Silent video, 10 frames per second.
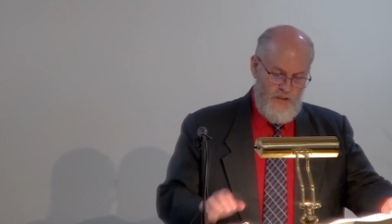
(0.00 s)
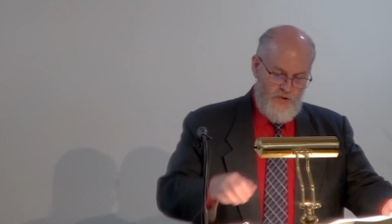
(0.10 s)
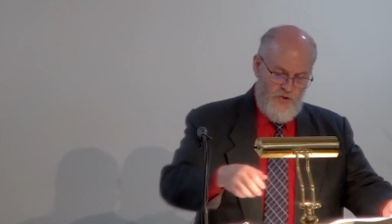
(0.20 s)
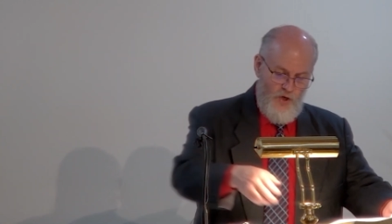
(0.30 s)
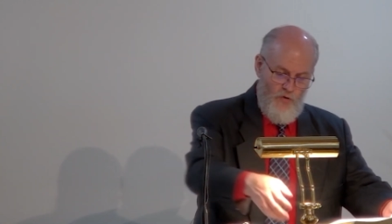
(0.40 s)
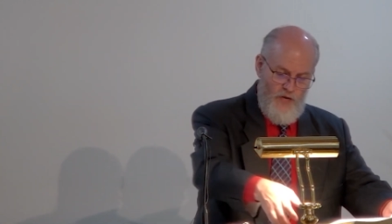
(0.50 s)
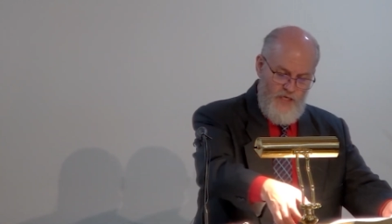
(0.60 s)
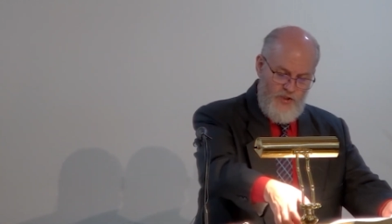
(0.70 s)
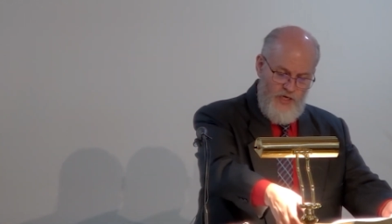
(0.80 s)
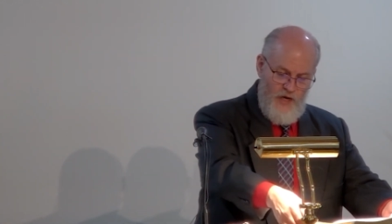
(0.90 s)
So
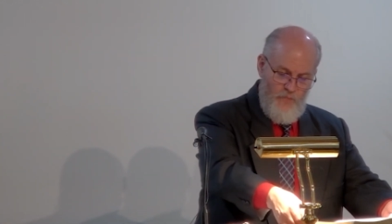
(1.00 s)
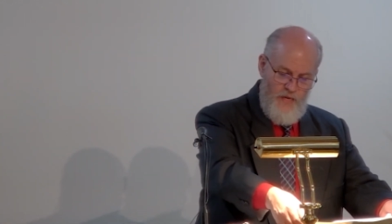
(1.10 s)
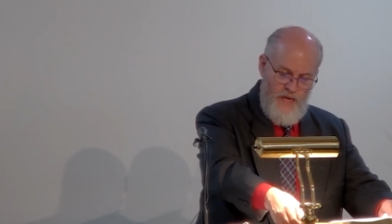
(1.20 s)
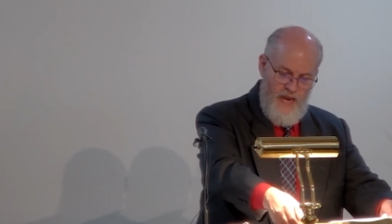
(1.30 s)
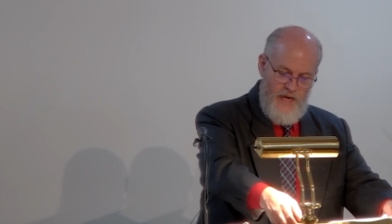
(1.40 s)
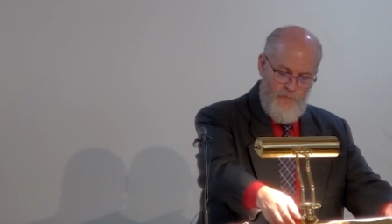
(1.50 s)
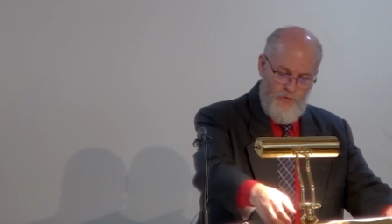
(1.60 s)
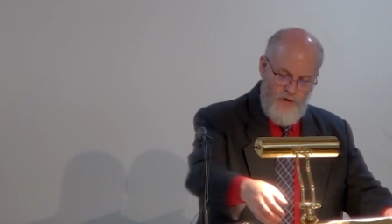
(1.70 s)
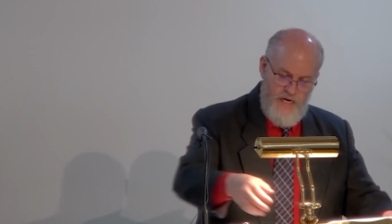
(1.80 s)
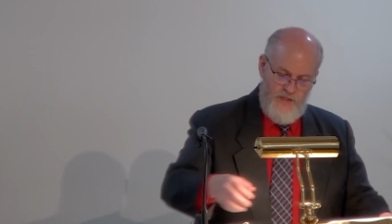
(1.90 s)
he shall be
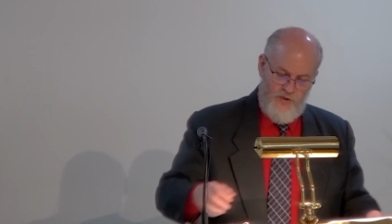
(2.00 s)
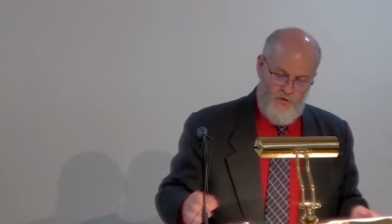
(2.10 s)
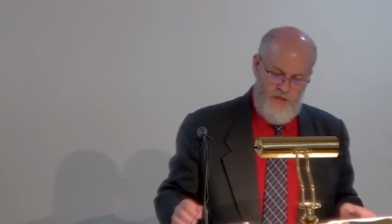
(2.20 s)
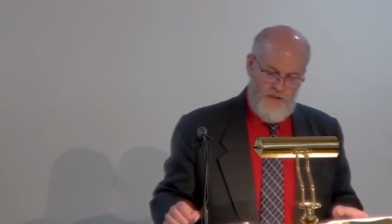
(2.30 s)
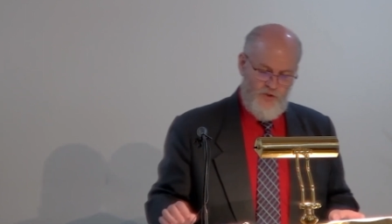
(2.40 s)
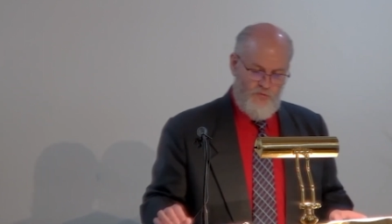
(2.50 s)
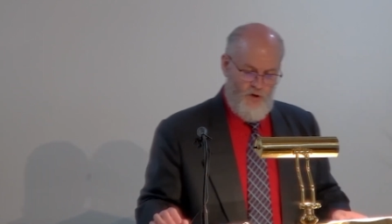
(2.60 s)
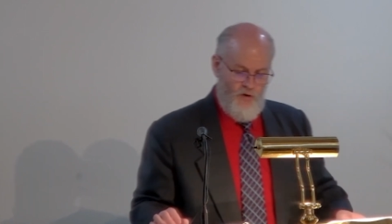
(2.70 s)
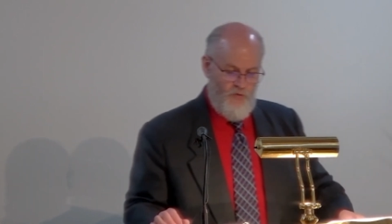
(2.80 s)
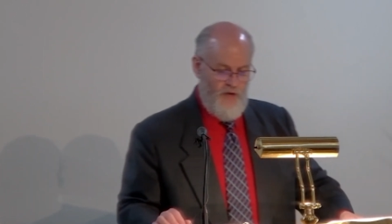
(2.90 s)
a priest on his
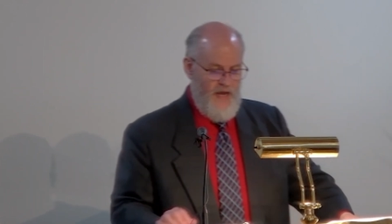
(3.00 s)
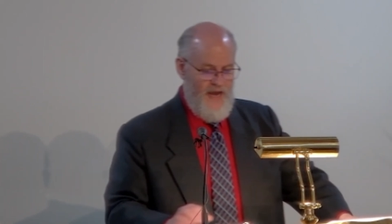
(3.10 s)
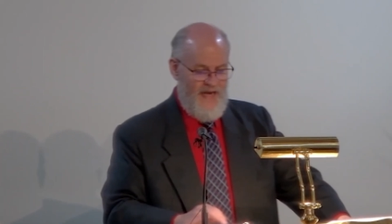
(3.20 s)
throne,